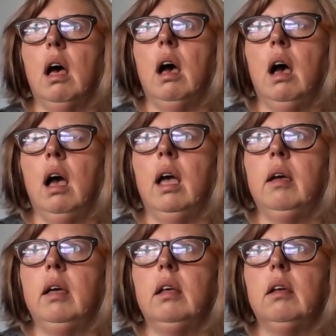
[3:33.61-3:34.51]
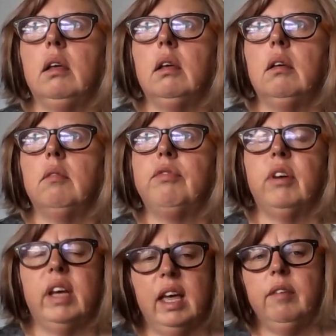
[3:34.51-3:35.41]
I
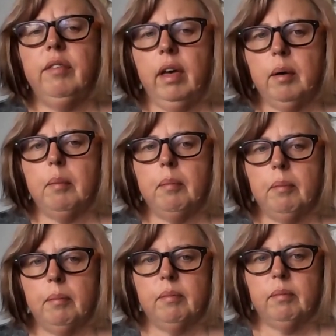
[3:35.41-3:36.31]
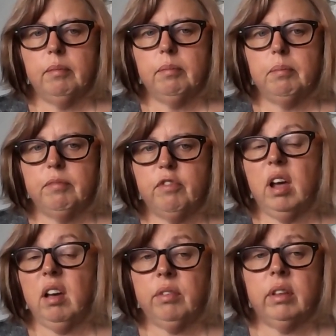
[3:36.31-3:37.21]
forgave him for
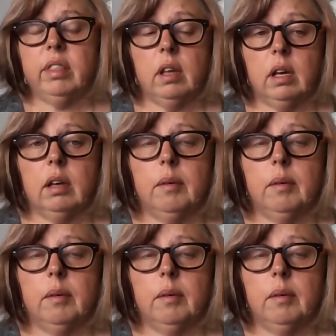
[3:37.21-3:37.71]
everything.